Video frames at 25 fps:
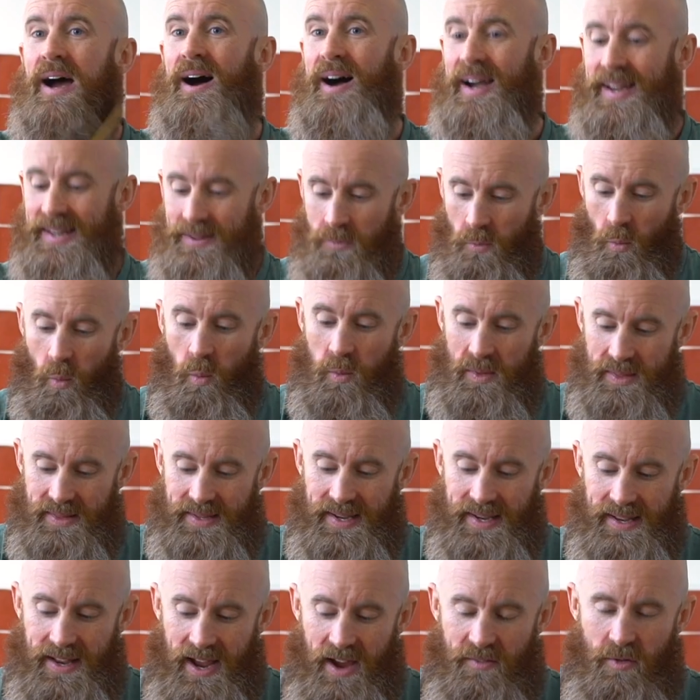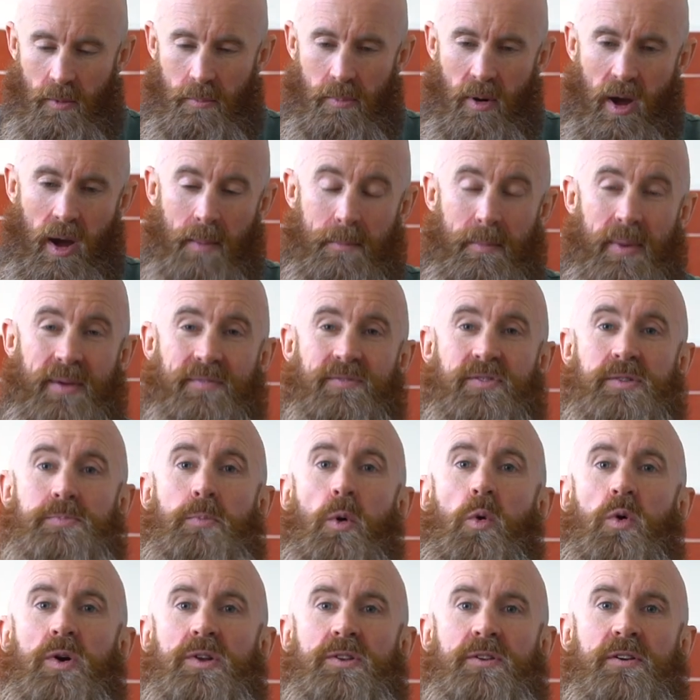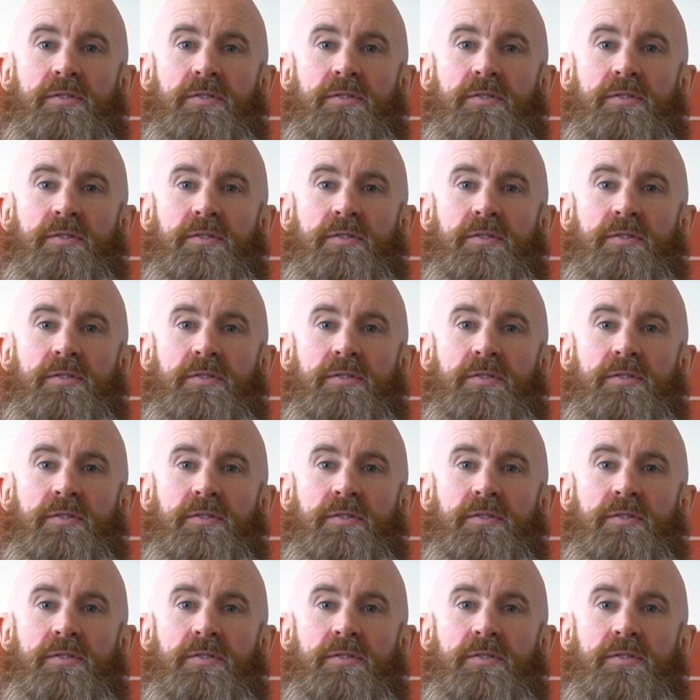I did have a problem. I've spoken